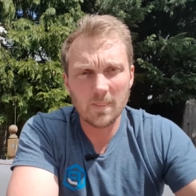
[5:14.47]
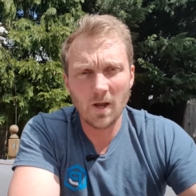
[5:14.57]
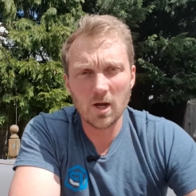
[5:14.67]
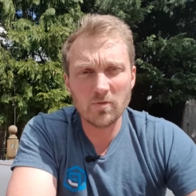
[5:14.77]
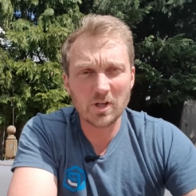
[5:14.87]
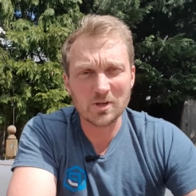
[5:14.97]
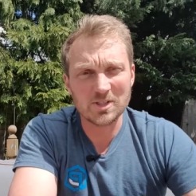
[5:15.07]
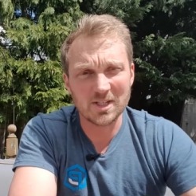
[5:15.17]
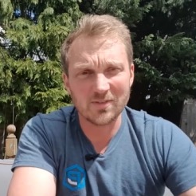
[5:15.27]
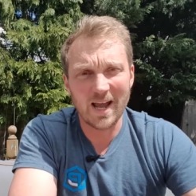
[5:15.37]

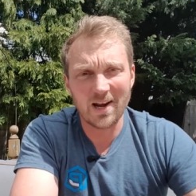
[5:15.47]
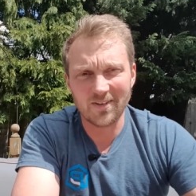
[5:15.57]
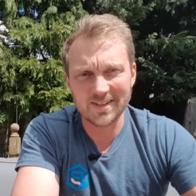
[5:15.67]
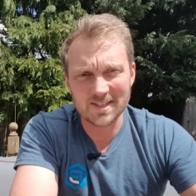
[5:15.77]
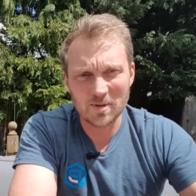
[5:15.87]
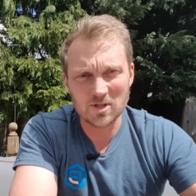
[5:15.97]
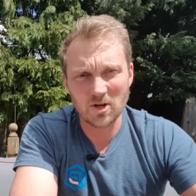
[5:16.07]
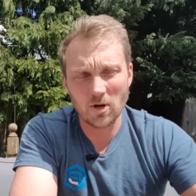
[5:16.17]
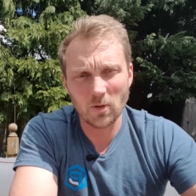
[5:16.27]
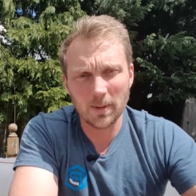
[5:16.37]
overdosing of calories, I suppose you
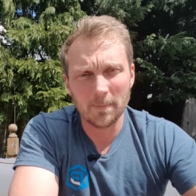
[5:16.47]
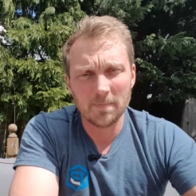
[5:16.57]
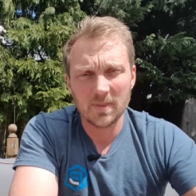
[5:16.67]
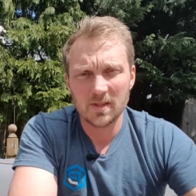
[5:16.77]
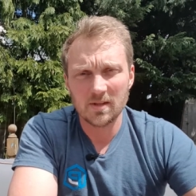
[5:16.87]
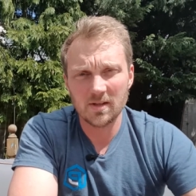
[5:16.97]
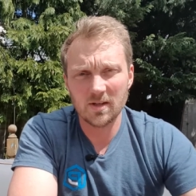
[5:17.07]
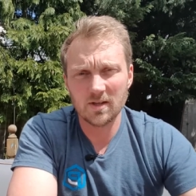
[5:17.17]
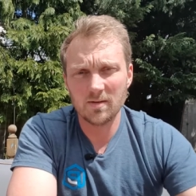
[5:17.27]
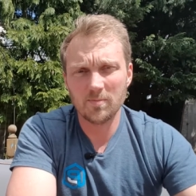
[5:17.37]
could call it,
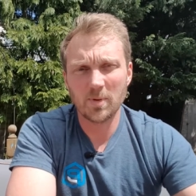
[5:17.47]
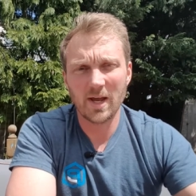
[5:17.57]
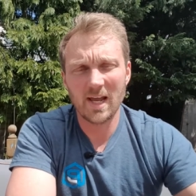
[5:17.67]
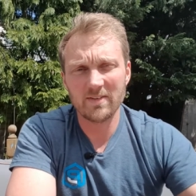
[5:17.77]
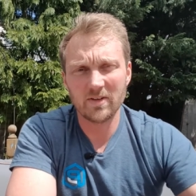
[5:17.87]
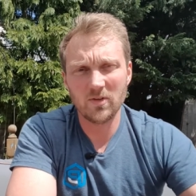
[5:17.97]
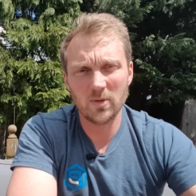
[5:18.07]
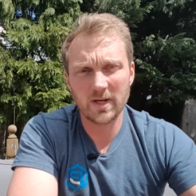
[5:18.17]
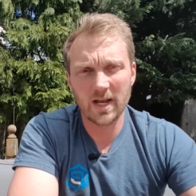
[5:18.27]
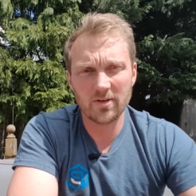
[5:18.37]
by having
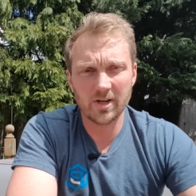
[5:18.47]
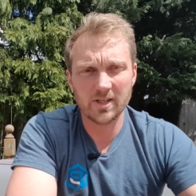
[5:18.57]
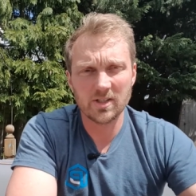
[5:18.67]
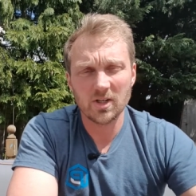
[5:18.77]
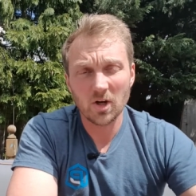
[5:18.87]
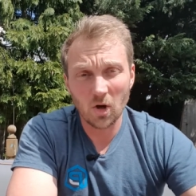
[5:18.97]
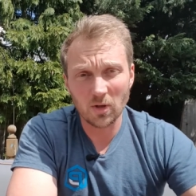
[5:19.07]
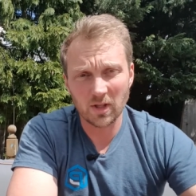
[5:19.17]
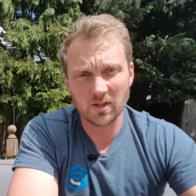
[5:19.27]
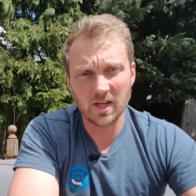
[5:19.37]
fewer calories on
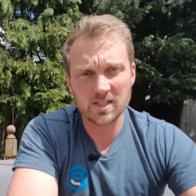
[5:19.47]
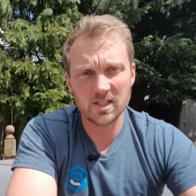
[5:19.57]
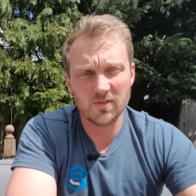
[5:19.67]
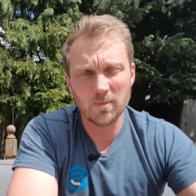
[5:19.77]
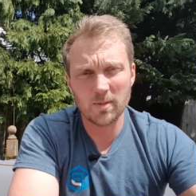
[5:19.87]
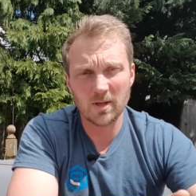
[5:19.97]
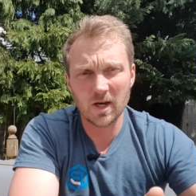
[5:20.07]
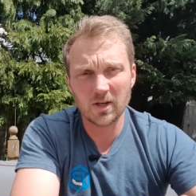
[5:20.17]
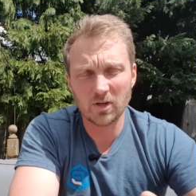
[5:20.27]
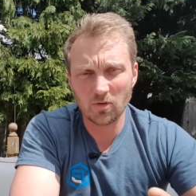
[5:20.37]
the other days. And if you may be
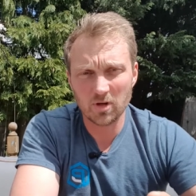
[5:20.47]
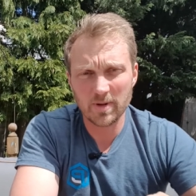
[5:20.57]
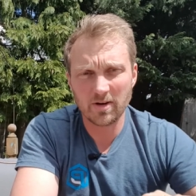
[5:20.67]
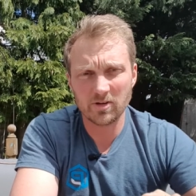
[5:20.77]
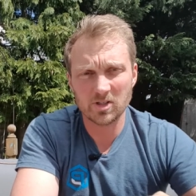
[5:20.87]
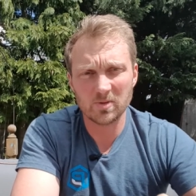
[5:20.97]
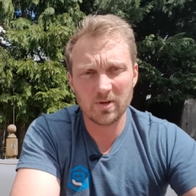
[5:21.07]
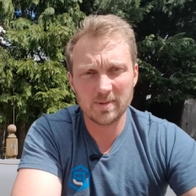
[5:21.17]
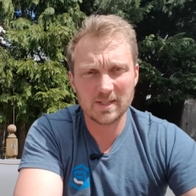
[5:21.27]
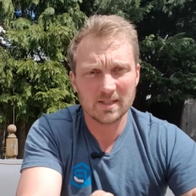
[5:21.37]
under on the macros as well, I
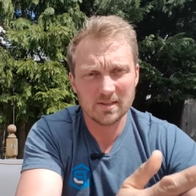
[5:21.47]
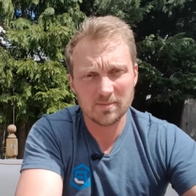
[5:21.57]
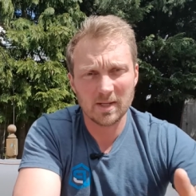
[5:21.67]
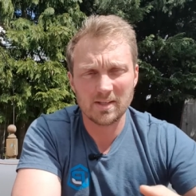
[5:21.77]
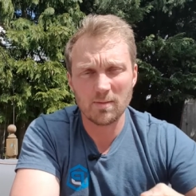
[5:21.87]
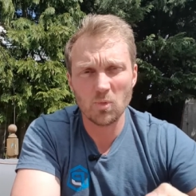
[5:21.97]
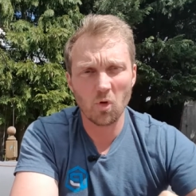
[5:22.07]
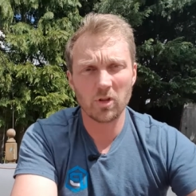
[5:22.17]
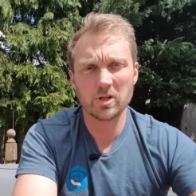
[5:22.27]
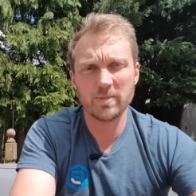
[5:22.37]
mean, you may take
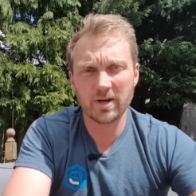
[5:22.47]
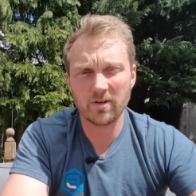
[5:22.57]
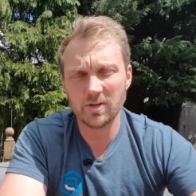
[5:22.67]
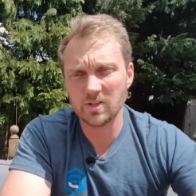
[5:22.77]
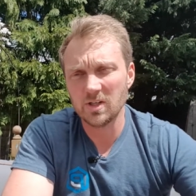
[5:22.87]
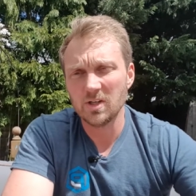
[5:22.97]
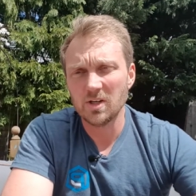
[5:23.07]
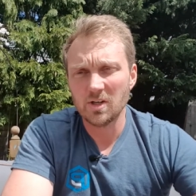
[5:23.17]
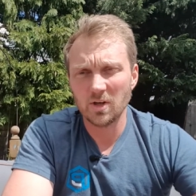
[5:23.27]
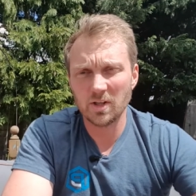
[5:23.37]
more of those macros
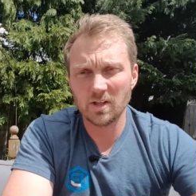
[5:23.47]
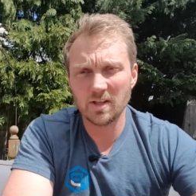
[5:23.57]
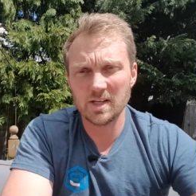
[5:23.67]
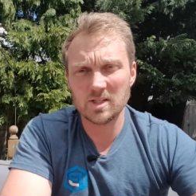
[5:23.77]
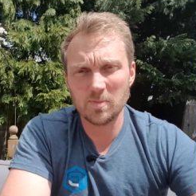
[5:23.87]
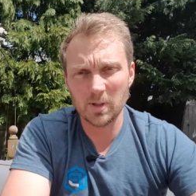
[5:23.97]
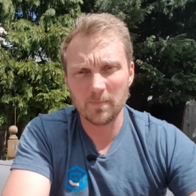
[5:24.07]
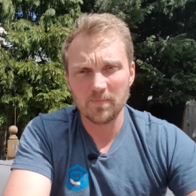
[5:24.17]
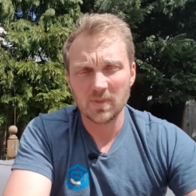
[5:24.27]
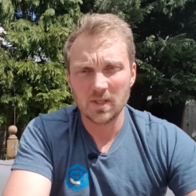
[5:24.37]
on the other days. But
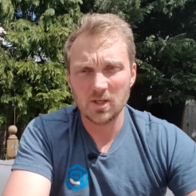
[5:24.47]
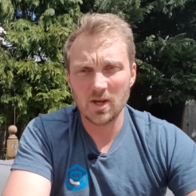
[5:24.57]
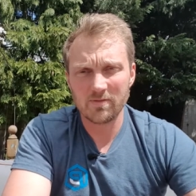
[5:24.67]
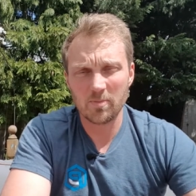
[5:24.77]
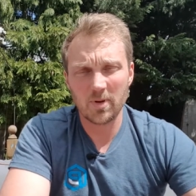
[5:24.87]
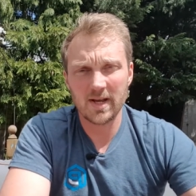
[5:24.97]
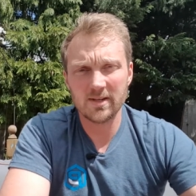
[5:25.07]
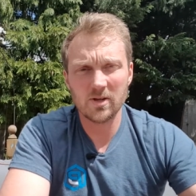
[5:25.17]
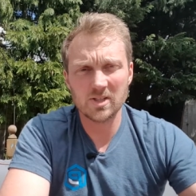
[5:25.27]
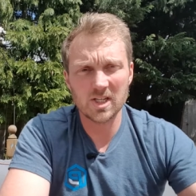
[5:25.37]
you have to plan
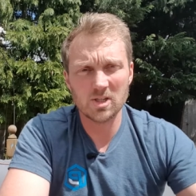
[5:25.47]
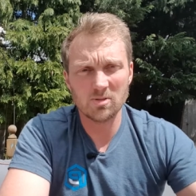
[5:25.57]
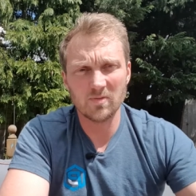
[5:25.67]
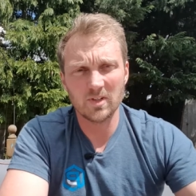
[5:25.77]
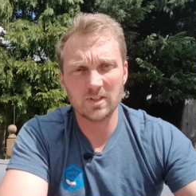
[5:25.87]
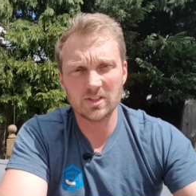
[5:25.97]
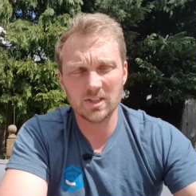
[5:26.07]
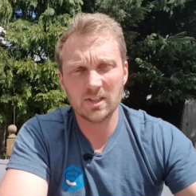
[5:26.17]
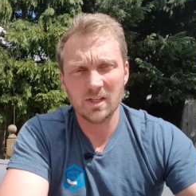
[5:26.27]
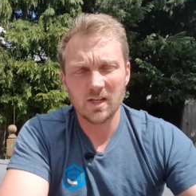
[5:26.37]
those into advance. And